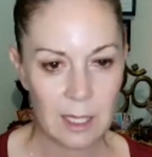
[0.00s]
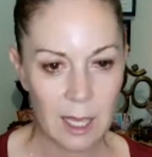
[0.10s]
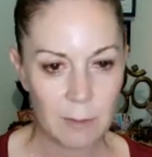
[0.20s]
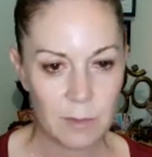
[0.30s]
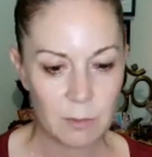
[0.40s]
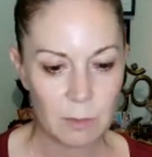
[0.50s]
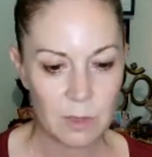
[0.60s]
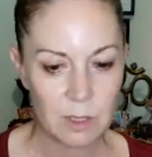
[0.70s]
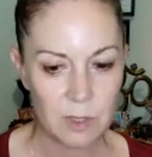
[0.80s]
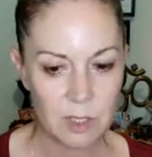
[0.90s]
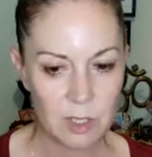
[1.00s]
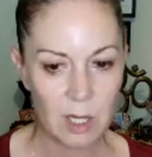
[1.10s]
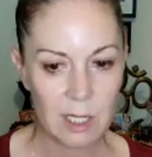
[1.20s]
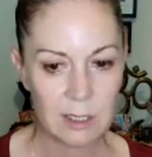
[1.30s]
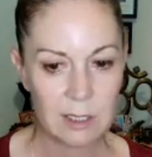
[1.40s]
the abdomen
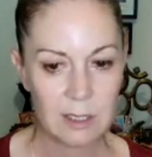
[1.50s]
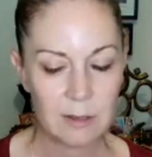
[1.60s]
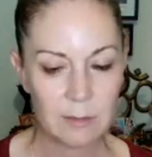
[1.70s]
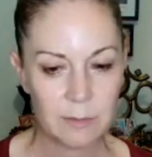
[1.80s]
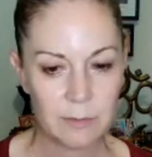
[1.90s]
subsides.